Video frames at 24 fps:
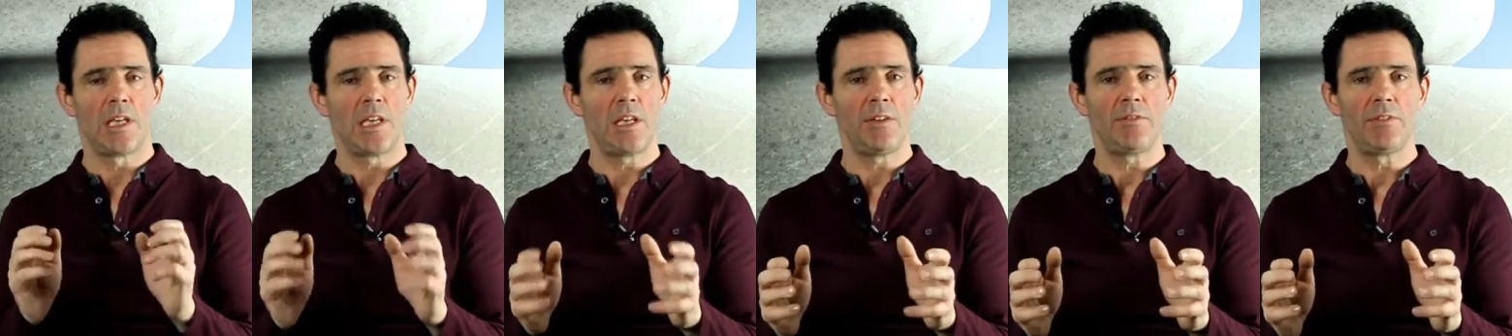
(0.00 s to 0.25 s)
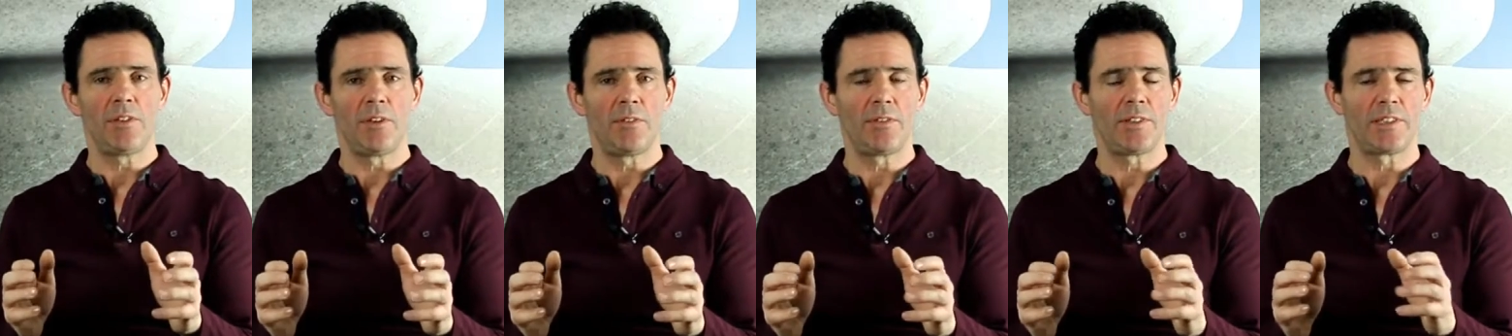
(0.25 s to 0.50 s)

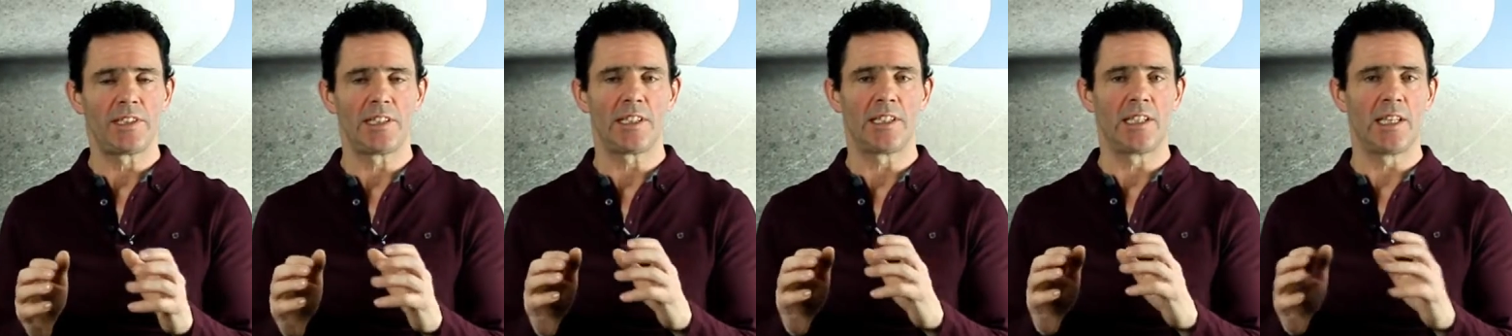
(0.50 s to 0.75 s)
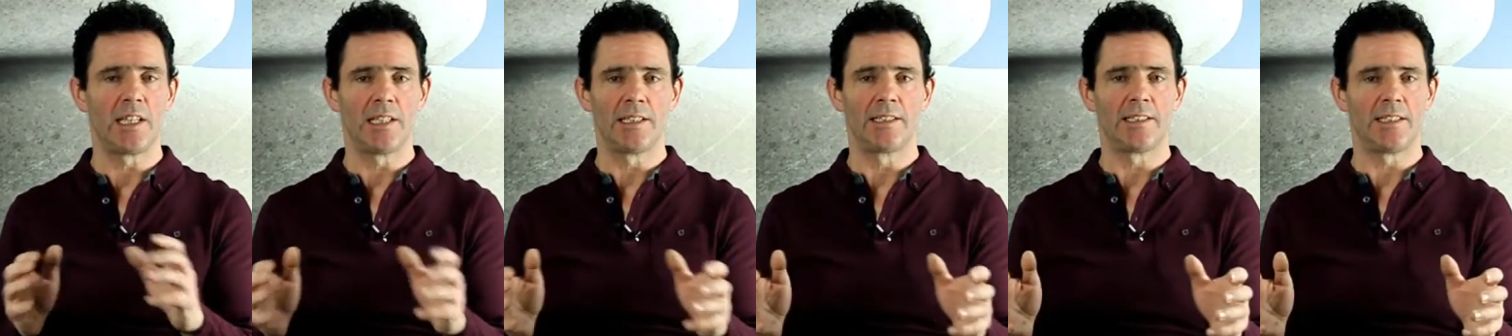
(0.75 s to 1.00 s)
Even if it's a
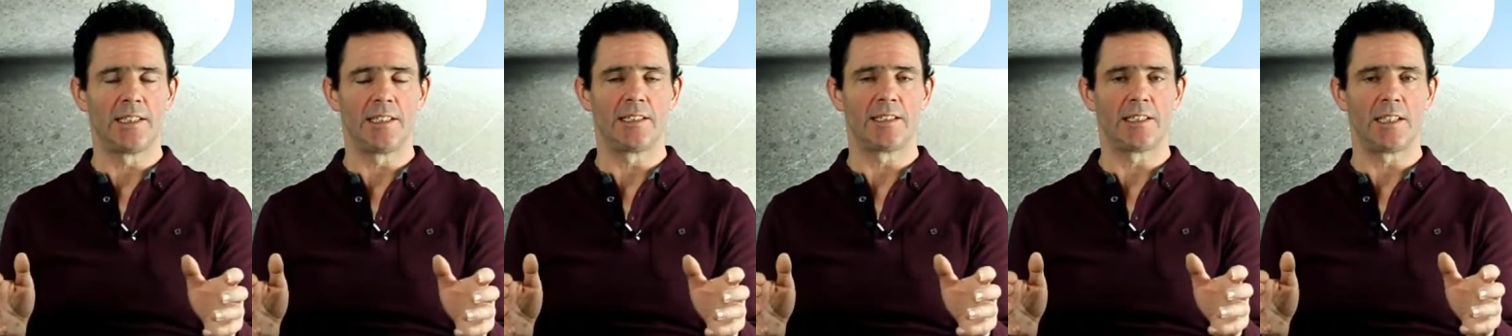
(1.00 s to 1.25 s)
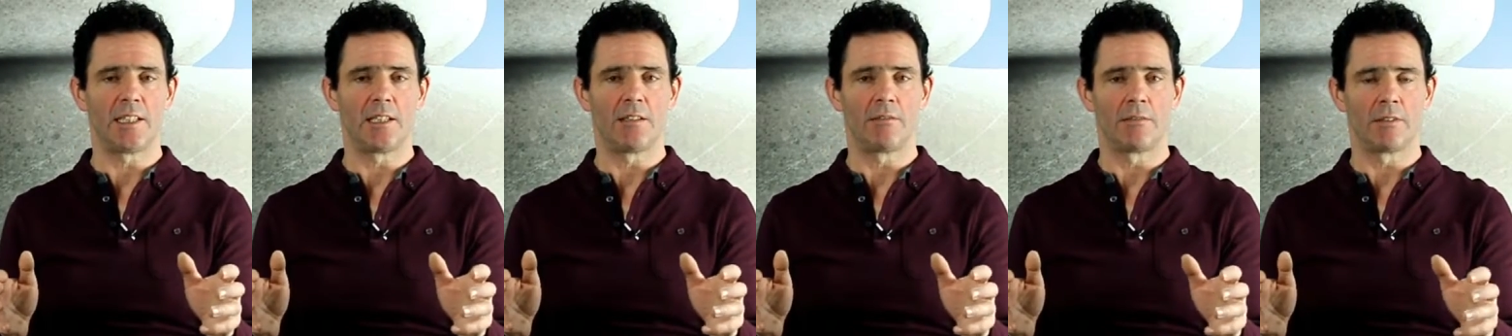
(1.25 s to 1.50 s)
guilty
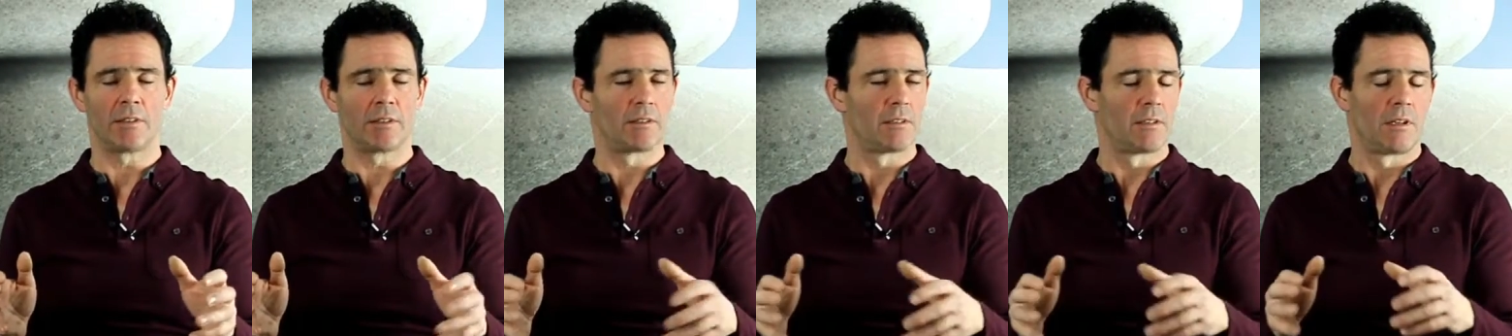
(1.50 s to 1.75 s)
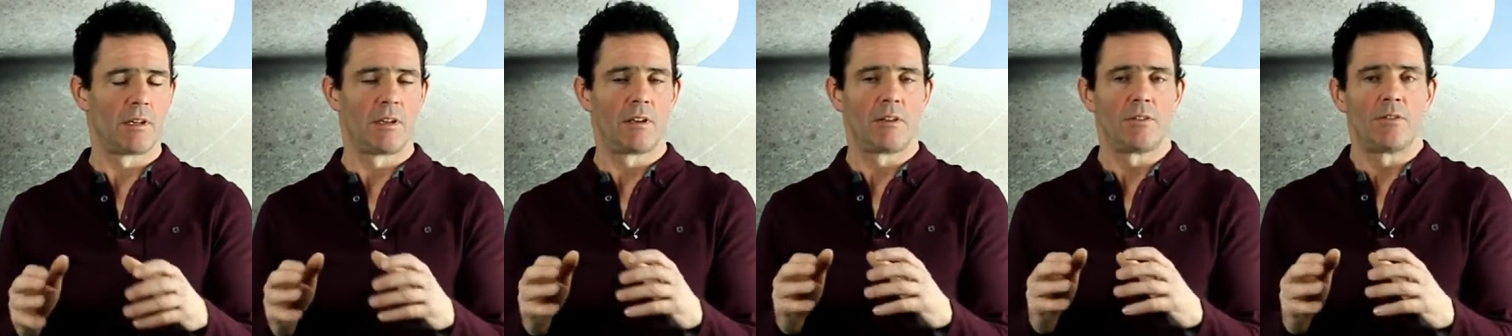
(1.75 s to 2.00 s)
secret,
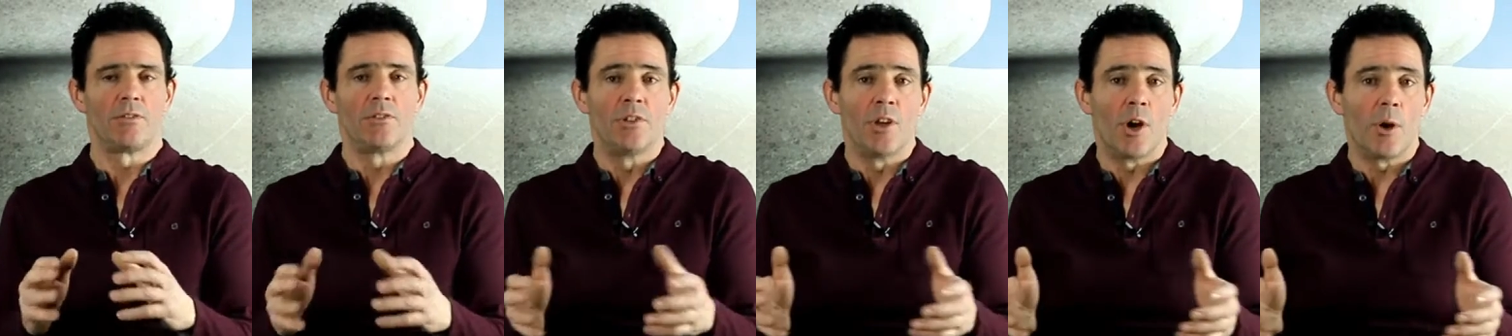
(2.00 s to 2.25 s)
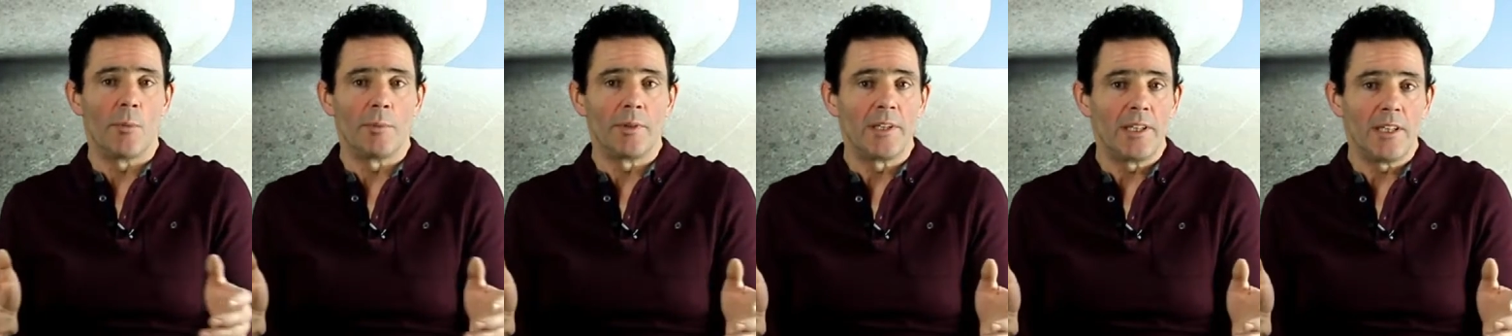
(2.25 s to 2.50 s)

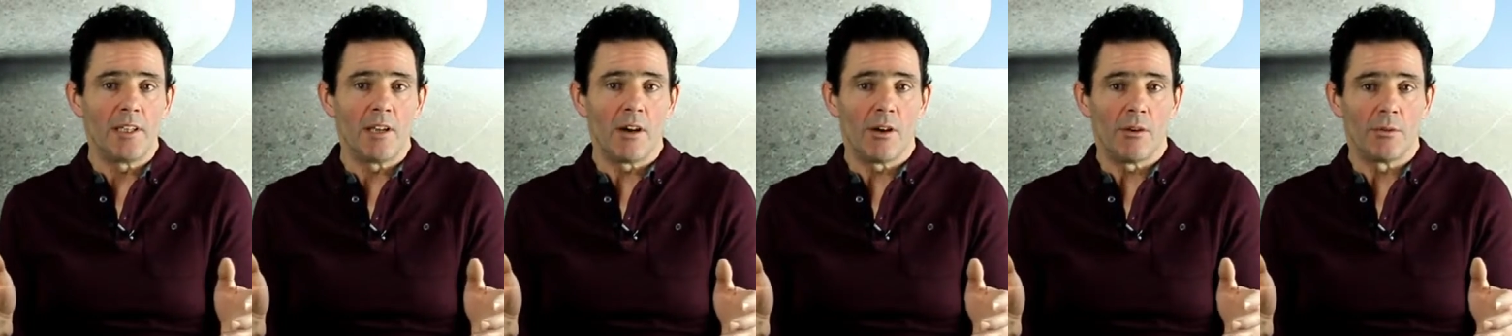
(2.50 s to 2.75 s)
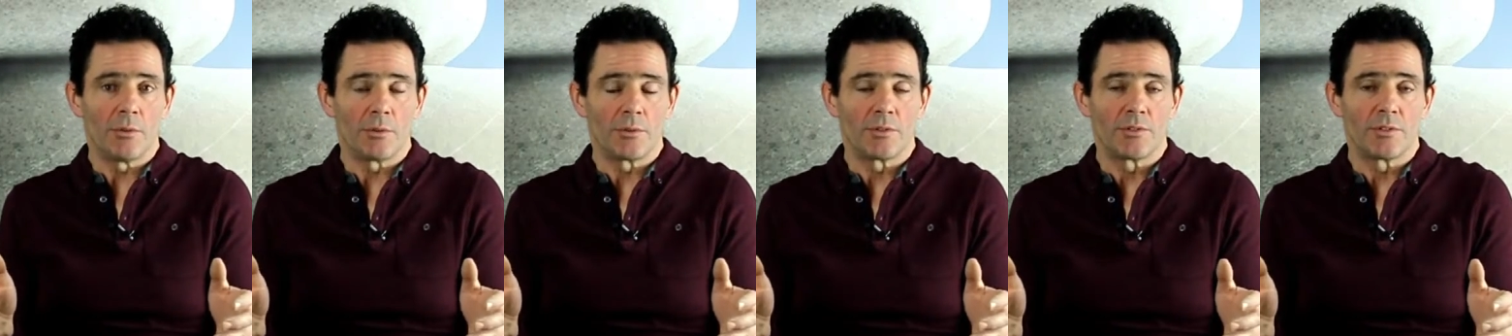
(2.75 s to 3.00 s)
nobody
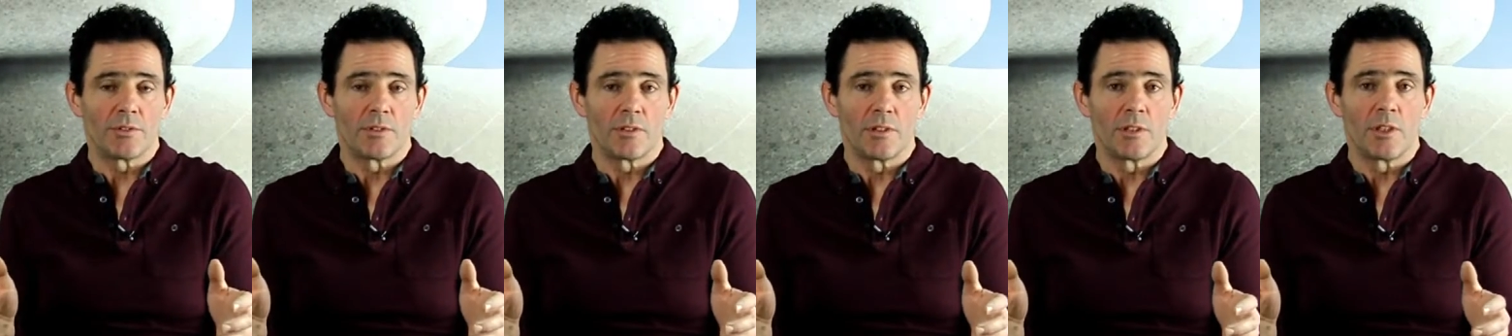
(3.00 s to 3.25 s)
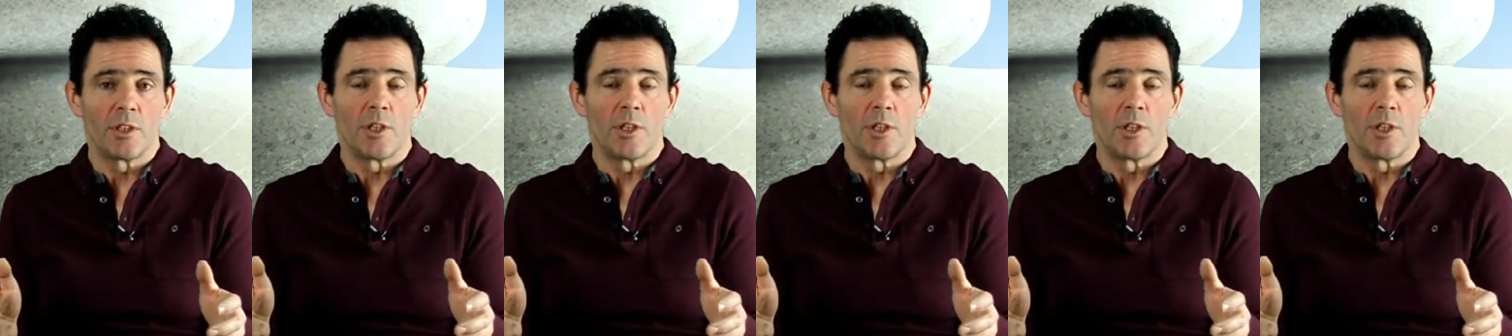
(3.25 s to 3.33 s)
knows.